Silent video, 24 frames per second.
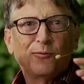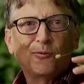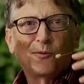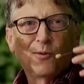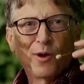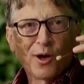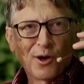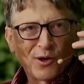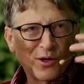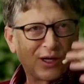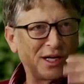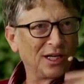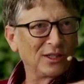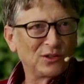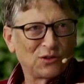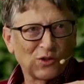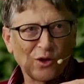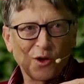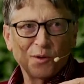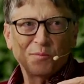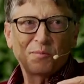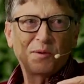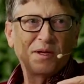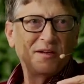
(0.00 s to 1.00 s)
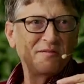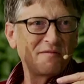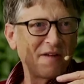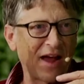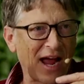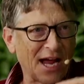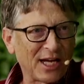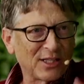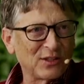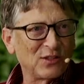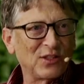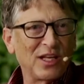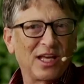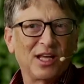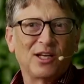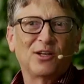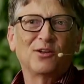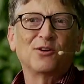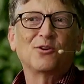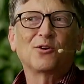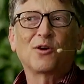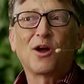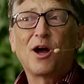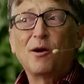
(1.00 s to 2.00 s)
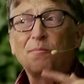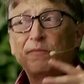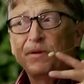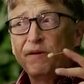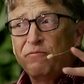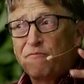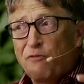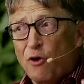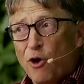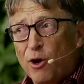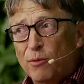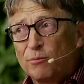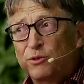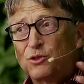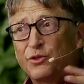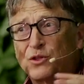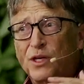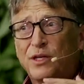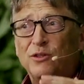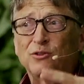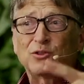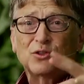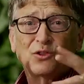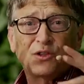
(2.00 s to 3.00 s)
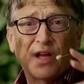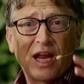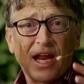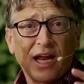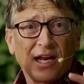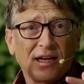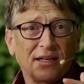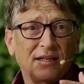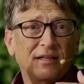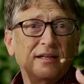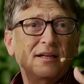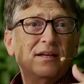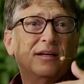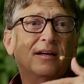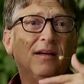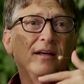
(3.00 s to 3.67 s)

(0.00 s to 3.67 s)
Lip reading: where kids aren't being vaccinated, or helping farmers understand